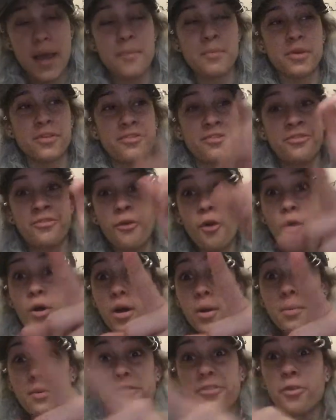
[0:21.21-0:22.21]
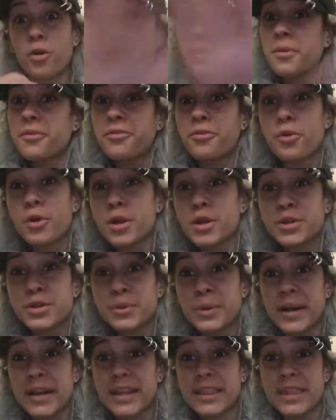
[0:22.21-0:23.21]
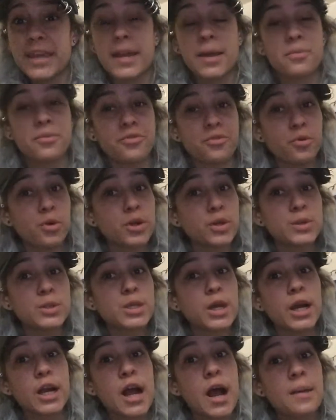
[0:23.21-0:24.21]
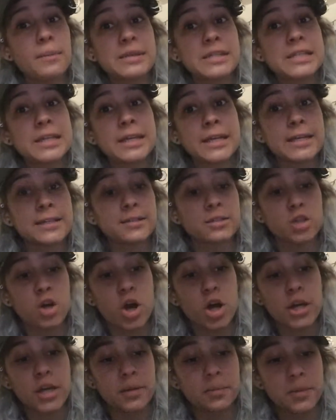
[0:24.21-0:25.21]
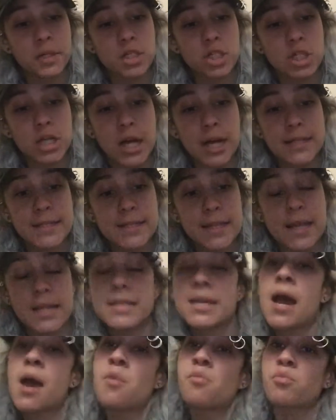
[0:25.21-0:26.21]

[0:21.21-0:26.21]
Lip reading: And before you do anything, and before you start commenting and talking a bunch of nonsense,